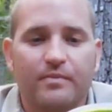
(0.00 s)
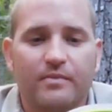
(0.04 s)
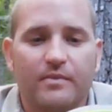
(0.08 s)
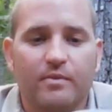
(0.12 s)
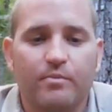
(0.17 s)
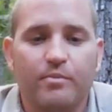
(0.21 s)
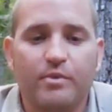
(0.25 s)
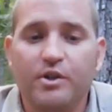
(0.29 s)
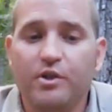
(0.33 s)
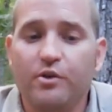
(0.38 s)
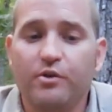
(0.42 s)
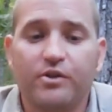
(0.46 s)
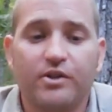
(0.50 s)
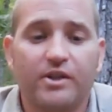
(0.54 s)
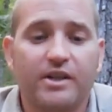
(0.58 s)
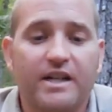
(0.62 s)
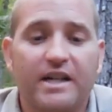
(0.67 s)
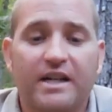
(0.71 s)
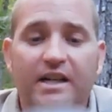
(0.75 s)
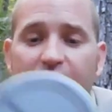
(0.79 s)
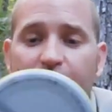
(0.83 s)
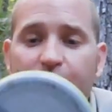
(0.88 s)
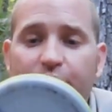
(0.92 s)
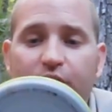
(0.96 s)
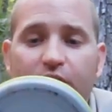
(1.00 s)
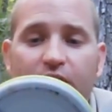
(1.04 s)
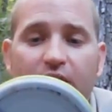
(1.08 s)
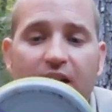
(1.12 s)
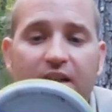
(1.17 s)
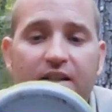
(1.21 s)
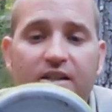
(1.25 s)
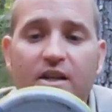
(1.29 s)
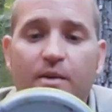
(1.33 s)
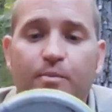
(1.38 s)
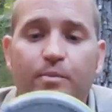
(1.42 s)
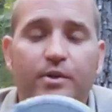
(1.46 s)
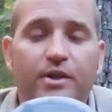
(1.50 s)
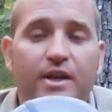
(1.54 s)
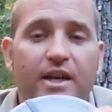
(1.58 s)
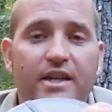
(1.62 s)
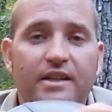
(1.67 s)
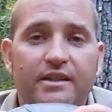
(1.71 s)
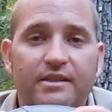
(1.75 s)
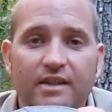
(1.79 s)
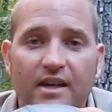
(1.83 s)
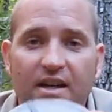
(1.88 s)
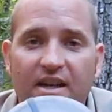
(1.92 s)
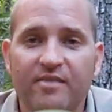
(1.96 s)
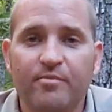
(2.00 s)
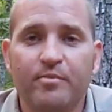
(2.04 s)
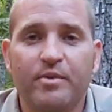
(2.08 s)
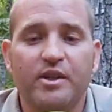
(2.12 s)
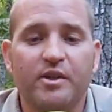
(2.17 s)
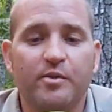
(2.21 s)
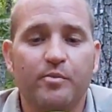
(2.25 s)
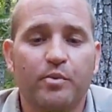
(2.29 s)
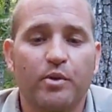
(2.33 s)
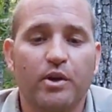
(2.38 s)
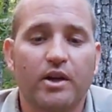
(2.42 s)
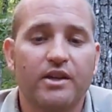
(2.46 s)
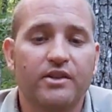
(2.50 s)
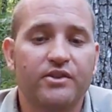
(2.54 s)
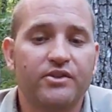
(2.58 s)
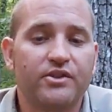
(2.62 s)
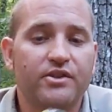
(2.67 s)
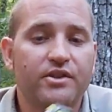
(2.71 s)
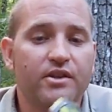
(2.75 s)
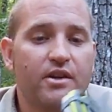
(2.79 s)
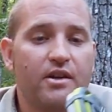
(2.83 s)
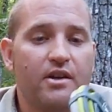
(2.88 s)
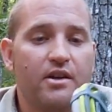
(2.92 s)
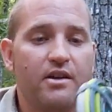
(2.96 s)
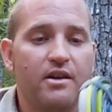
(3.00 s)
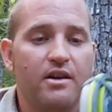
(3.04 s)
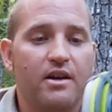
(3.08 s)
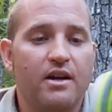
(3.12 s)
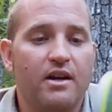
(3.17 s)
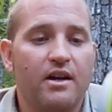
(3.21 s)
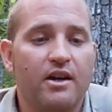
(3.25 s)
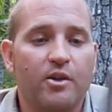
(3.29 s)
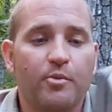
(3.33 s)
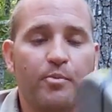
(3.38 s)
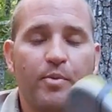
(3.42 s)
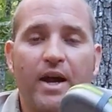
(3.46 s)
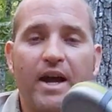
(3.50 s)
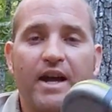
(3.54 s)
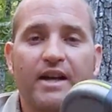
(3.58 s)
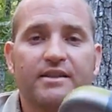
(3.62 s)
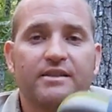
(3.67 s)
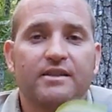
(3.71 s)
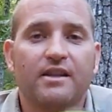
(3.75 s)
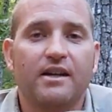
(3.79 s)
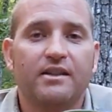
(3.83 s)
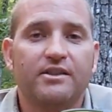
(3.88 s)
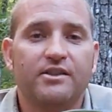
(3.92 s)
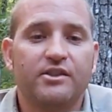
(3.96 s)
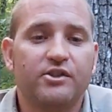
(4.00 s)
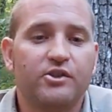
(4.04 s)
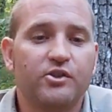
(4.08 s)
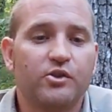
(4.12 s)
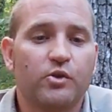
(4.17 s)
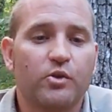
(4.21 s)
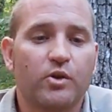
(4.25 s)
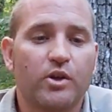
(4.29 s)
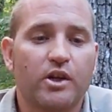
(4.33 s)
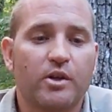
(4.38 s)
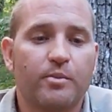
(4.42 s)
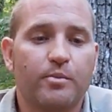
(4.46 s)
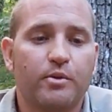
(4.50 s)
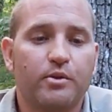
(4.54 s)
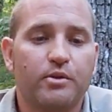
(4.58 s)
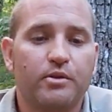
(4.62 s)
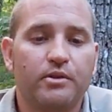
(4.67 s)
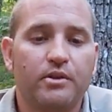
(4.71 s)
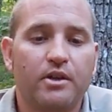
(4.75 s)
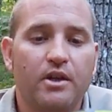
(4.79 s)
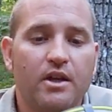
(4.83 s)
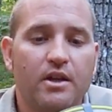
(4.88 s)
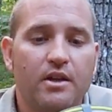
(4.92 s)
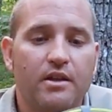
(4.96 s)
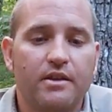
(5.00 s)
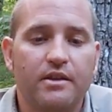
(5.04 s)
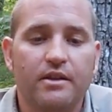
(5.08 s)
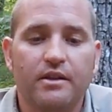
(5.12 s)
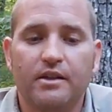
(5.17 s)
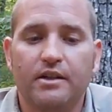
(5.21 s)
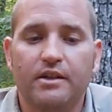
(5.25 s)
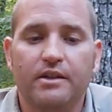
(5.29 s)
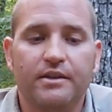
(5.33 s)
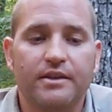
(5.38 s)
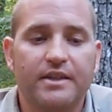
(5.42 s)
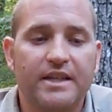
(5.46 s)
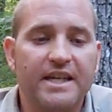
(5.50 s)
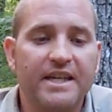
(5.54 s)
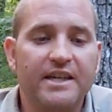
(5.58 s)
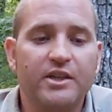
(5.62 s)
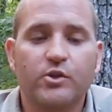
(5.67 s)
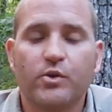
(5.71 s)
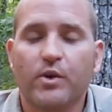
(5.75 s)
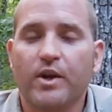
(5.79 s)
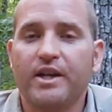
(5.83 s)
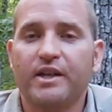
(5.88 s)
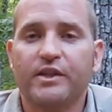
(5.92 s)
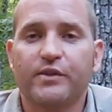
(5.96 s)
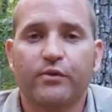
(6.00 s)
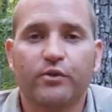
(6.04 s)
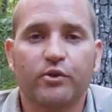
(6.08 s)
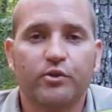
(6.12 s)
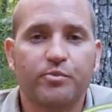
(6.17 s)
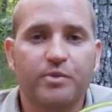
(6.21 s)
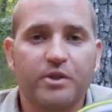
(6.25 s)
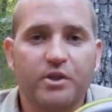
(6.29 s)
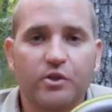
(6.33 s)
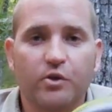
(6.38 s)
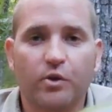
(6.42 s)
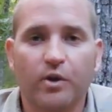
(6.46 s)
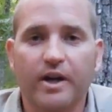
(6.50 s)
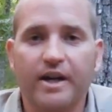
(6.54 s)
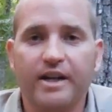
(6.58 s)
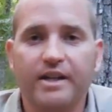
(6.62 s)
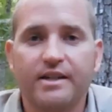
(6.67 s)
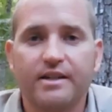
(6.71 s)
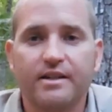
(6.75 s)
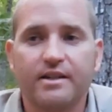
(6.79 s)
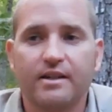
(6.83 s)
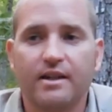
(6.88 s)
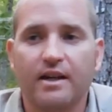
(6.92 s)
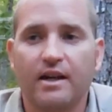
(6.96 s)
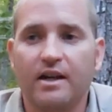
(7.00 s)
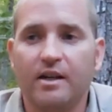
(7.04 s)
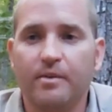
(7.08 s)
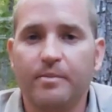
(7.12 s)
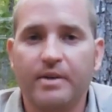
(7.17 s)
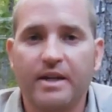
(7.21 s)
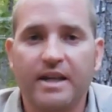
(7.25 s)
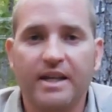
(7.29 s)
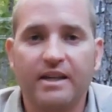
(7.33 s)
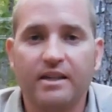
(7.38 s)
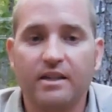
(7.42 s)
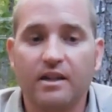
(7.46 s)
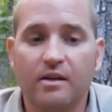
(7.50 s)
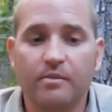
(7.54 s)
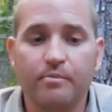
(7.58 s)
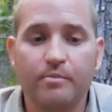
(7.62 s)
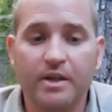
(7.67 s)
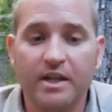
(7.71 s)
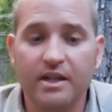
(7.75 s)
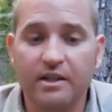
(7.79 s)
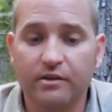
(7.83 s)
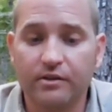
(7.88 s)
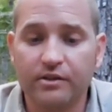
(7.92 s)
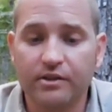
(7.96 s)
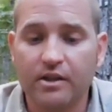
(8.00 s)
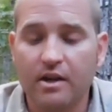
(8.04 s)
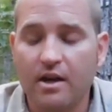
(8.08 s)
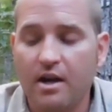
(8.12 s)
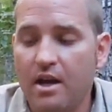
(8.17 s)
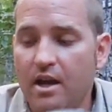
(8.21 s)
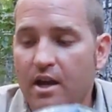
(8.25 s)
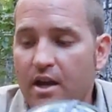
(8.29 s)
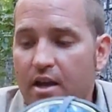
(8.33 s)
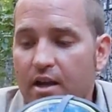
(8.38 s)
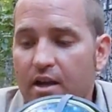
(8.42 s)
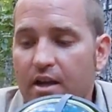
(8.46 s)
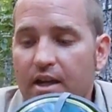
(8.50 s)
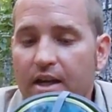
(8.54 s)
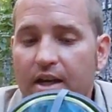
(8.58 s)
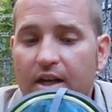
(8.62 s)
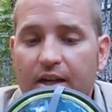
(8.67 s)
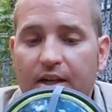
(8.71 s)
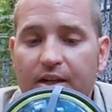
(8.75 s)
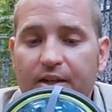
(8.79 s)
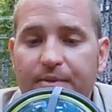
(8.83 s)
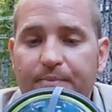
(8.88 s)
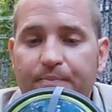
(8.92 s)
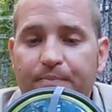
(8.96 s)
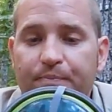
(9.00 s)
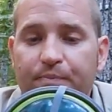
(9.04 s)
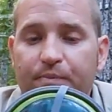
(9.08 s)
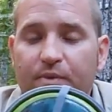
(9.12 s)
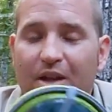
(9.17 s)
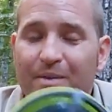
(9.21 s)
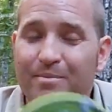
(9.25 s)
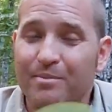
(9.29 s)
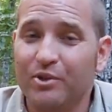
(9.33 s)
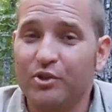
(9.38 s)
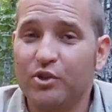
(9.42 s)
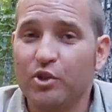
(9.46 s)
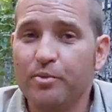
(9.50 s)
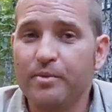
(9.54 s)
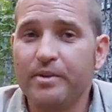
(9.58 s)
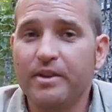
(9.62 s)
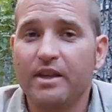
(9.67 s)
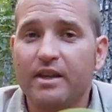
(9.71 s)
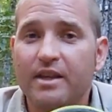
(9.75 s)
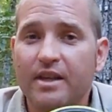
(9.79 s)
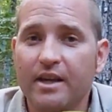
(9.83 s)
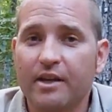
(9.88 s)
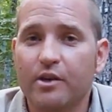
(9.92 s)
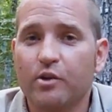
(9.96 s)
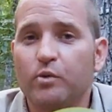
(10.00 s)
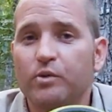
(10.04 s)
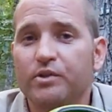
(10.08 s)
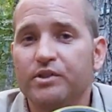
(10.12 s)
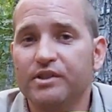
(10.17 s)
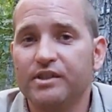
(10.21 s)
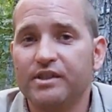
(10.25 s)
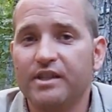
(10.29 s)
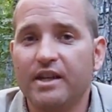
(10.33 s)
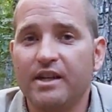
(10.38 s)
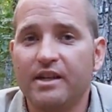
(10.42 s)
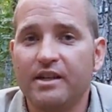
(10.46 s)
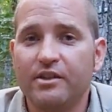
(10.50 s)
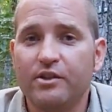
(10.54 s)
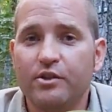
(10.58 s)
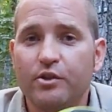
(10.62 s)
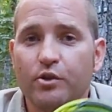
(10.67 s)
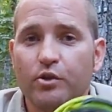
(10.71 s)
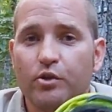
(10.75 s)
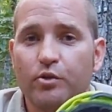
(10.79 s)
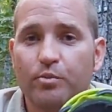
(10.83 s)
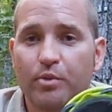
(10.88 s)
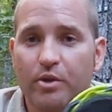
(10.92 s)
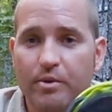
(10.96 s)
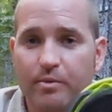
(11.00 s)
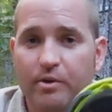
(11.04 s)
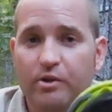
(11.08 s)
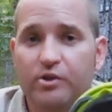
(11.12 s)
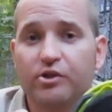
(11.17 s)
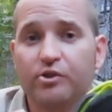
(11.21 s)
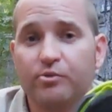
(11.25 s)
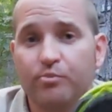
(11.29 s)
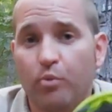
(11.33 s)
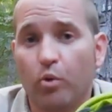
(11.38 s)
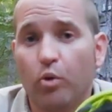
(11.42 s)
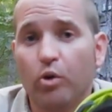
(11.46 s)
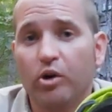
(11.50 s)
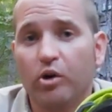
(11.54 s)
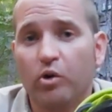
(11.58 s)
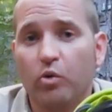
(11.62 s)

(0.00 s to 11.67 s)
Been using it out here for the last couple days. I've been impressed. The pack size is incredible. The heat transfer has been great. I've been heating up meals. I'm assuming the kettle was intended to pretty much just boil